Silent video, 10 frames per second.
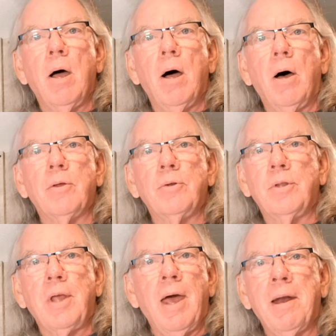Other
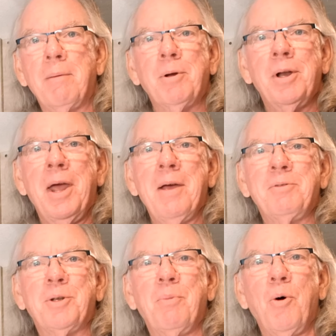than that, I'm going to have
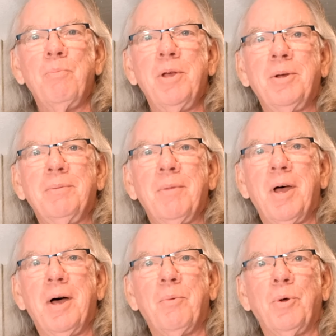some oatmeal.
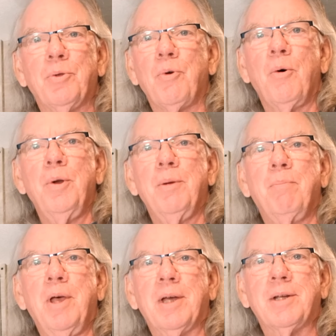We'll throw in a
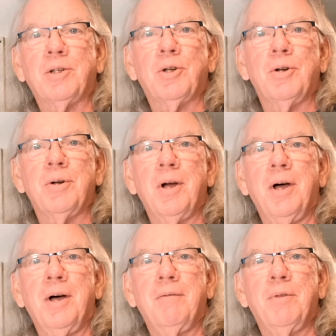picture
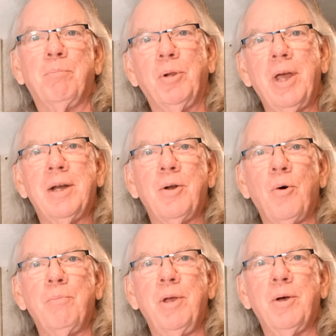of the plated
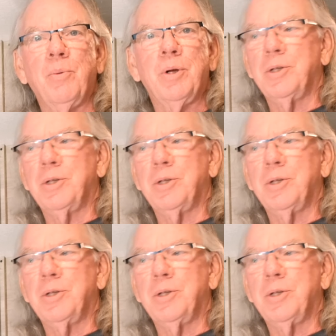oatmeal with